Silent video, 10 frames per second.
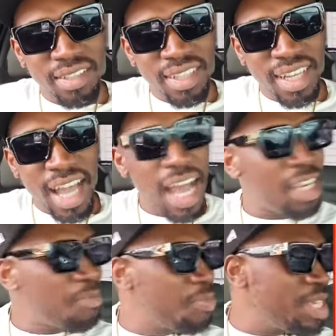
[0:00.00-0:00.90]
All the
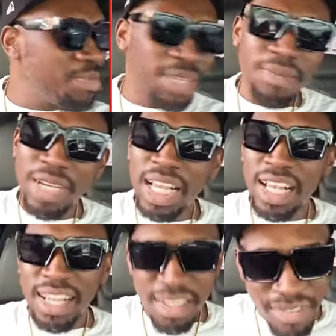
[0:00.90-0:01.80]
people them will
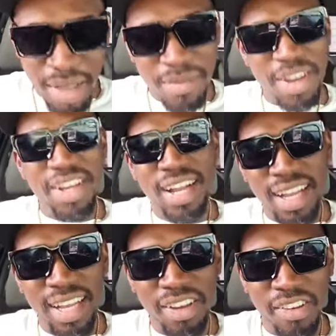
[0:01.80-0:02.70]
live America
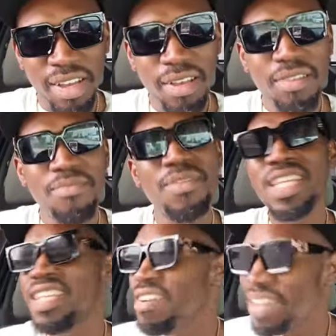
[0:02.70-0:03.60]
get crazy. Me
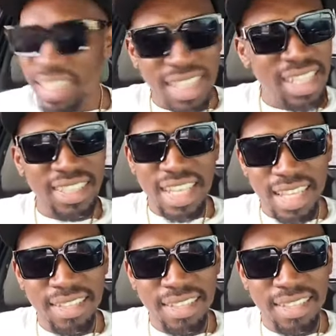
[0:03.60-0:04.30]
never see this yet.